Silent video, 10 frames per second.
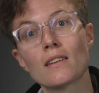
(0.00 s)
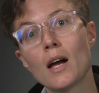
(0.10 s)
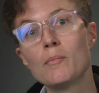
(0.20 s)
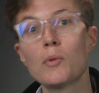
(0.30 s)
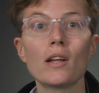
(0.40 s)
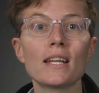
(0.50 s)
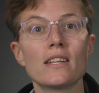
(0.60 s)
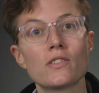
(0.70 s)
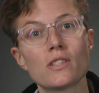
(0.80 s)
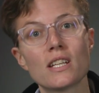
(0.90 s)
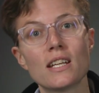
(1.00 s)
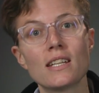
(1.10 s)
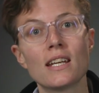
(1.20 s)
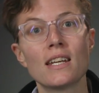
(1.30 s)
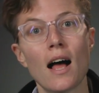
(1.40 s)
I'm broadly interested
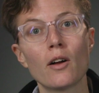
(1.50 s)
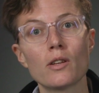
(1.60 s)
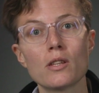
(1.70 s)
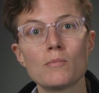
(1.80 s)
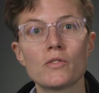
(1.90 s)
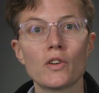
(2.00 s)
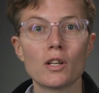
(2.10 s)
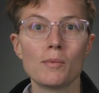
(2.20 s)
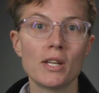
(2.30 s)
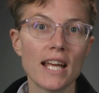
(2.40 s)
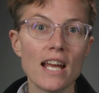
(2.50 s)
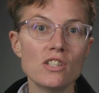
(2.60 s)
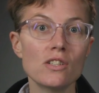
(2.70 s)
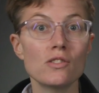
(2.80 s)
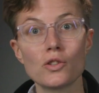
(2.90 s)
in algorithms for
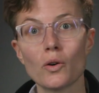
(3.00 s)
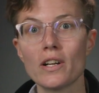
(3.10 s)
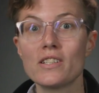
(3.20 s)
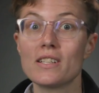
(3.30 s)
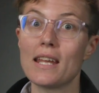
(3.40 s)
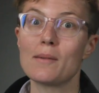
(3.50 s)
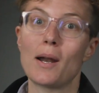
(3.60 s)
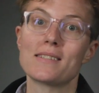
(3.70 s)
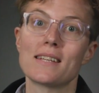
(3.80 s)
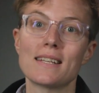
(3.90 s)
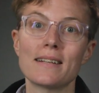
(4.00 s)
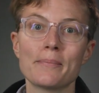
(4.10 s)
communication, storage, and data processing.